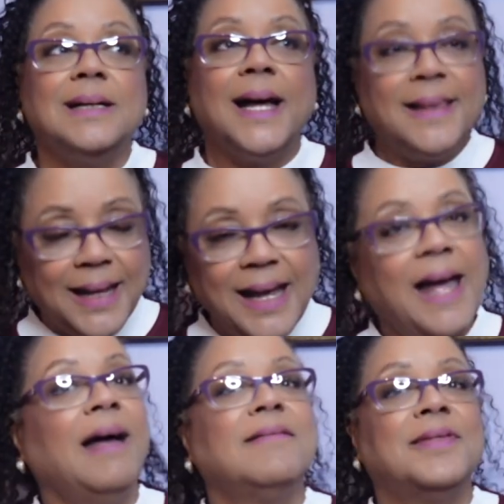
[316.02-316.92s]
And then I
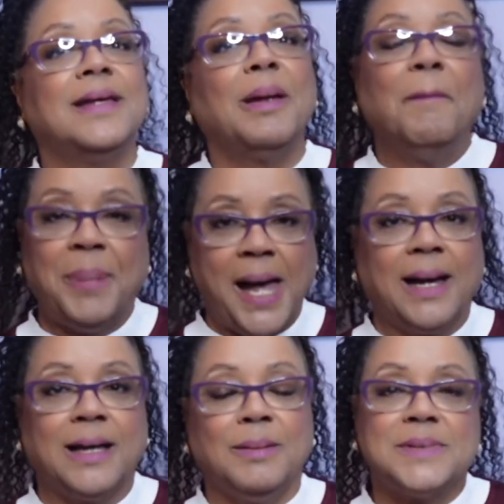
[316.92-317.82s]
have the
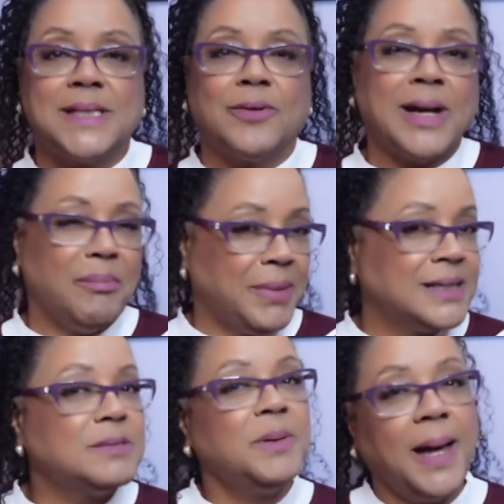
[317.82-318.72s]
backups that are not
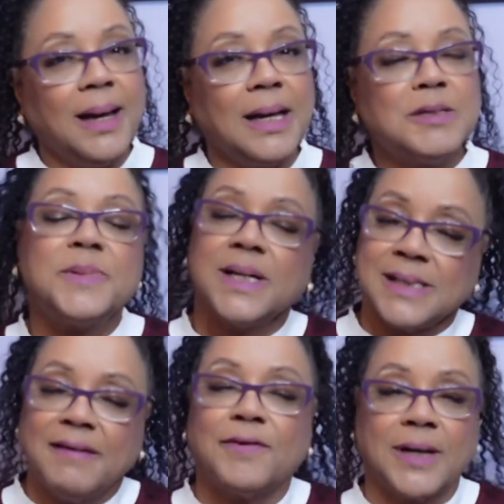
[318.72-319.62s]
meant to be backups because
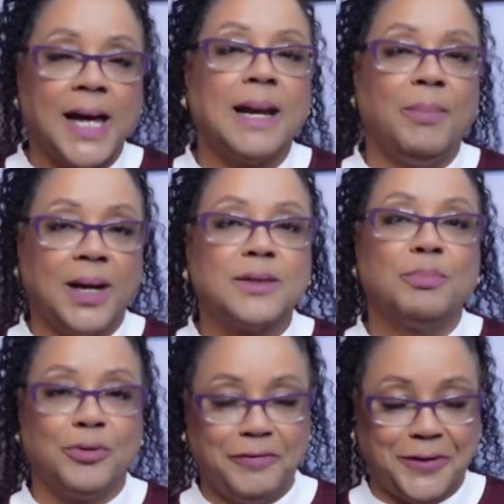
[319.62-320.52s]
I forgot I bought the
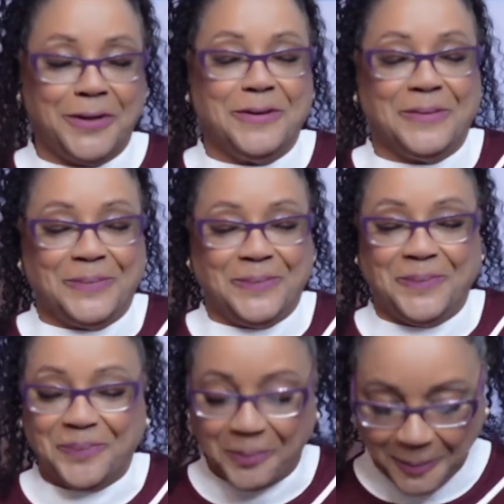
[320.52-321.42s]
perfume.
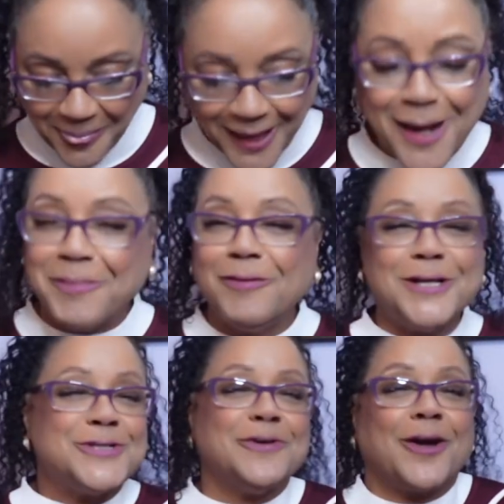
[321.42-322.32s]
I'm not
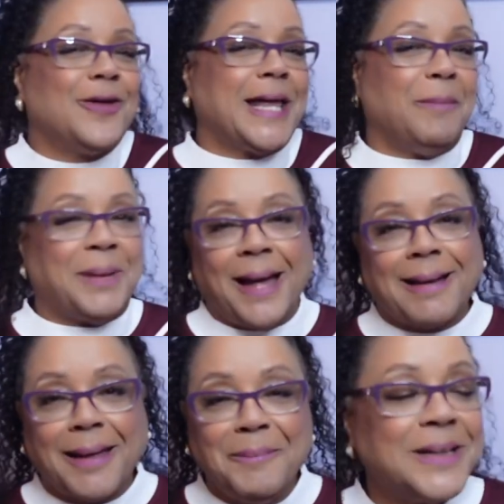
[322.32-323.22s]
really sure I call that a
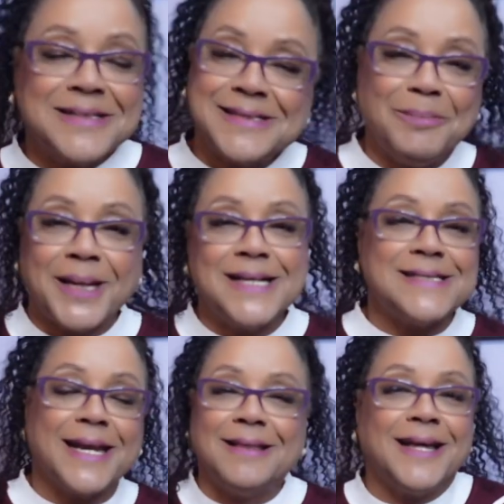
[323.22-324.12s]
backup because in some
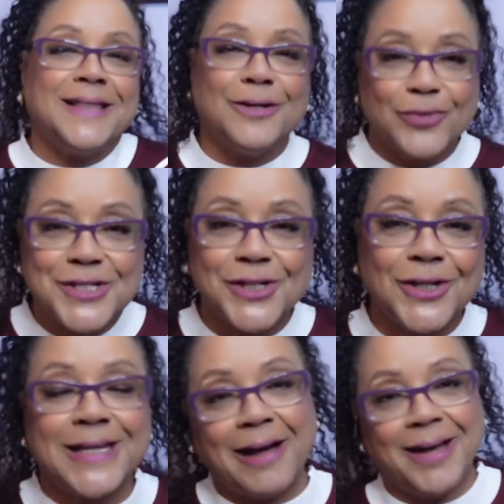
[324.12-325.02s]
cases I didn't like the
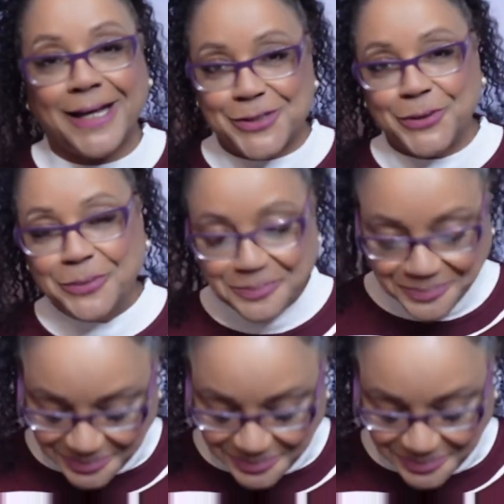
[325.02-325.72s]
original and now I got two.